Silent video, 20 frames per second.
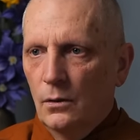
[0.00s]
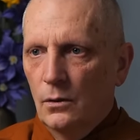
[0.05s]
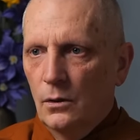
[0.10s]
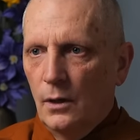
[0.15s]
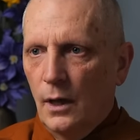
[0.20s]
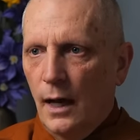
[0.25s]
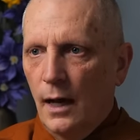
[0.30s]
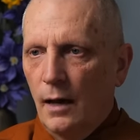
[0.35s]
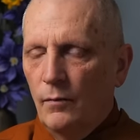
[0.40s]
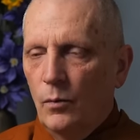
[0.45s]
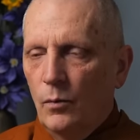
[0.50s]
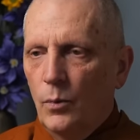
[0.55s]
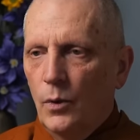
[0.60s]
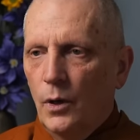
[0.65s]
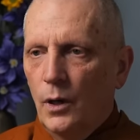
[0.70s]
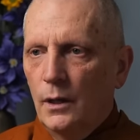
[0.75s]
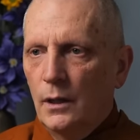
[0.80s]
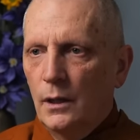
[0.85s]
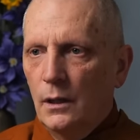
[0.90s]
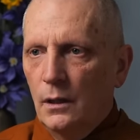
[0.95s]
to have a
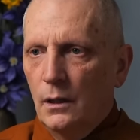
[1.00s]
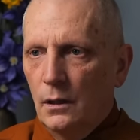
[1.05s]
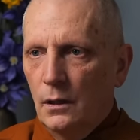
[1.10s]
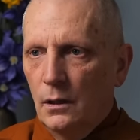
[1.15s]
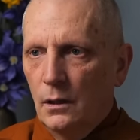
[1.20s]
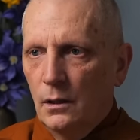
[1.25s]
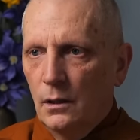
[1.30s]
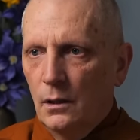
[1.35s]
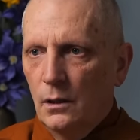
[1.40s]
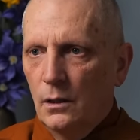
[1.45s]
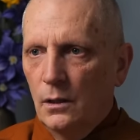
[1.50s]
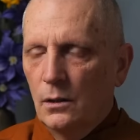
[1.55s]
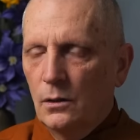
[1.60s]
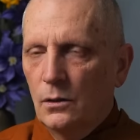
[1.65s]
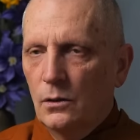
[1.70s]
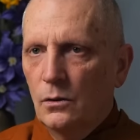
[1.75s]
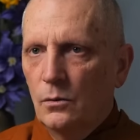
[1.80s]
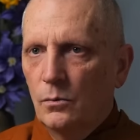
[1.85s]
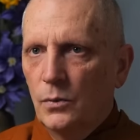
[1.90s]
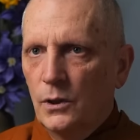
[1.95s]
body
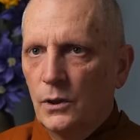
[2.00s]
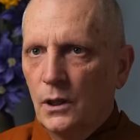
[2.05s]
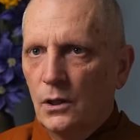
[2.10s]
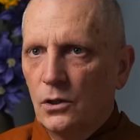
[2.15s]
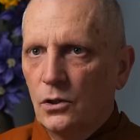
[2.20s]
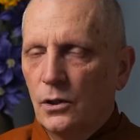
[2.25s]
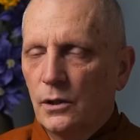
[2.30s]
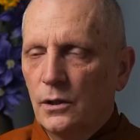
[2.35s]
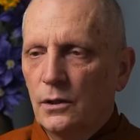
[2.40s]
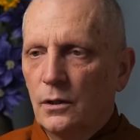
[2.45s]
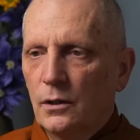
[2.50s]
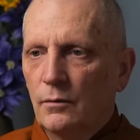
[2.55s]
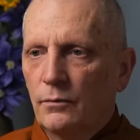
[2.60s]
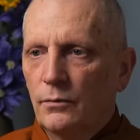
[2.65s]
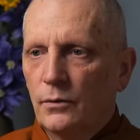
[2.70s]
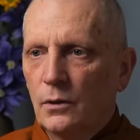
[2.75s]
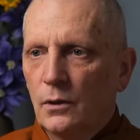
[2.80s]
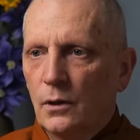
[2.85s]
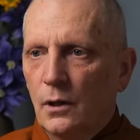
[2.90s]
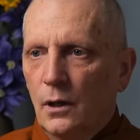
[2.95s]
is to potentially
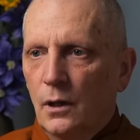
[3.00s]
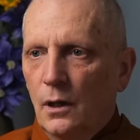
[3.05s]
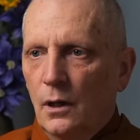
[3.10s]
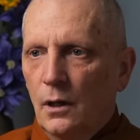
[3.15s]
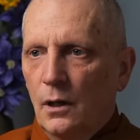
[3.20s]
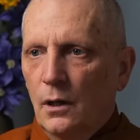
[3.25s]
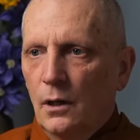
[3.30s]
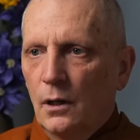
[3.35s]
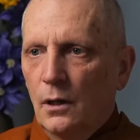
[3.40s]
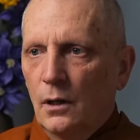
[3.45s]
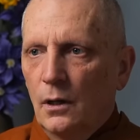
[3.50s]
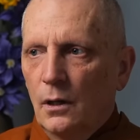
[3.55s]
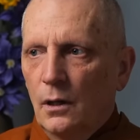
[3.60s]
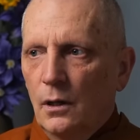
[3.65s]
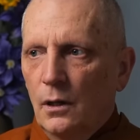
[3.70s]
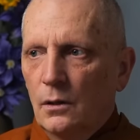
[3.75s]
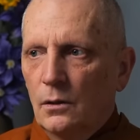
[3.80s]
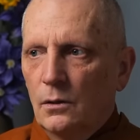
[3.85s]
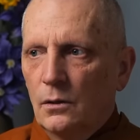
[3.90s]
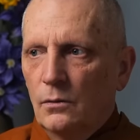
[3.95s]
suffer.
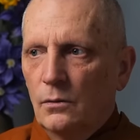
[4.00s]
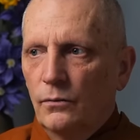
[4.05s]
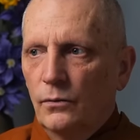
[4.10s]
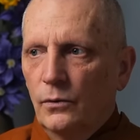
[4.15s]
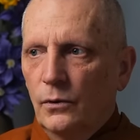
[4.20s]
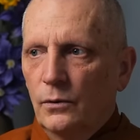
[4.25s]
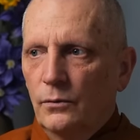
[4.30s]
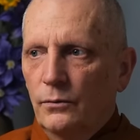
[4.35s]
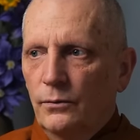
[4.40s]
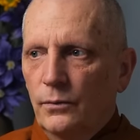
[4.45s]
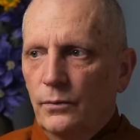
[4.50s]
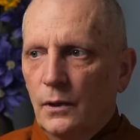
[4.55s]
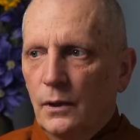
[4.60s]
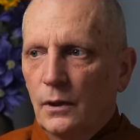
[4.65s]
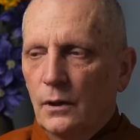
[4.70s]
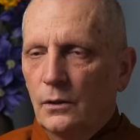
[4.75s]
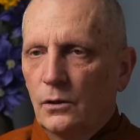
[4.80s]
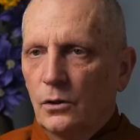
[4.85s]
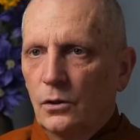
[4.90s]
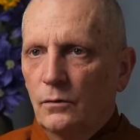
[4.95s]
It's full of
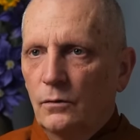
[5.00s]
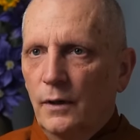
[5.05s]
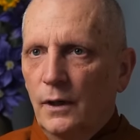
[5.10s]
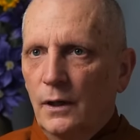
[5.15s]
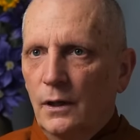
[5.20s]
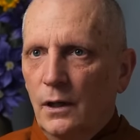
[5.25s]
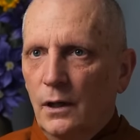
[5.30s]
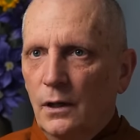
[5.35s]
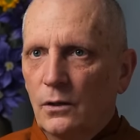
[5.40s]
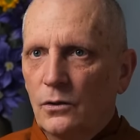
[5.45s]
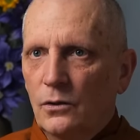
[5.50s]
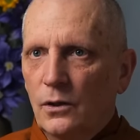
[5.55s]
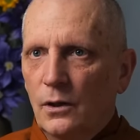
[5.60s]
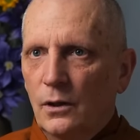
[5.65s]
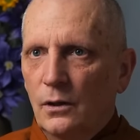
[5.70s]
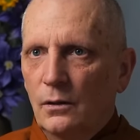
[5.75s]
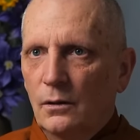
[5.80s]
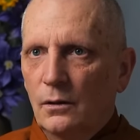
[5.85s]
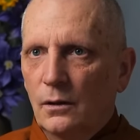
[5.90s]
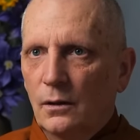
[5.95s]
uh, nerve endings,
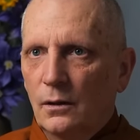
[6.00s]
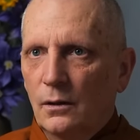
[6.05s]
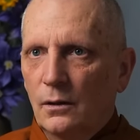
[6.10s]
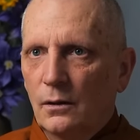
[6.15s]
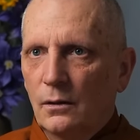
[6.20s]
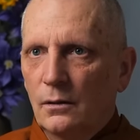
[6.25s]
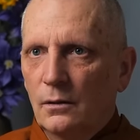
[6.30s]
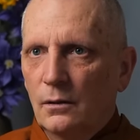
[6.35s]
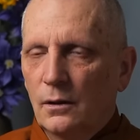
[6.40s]
and uh,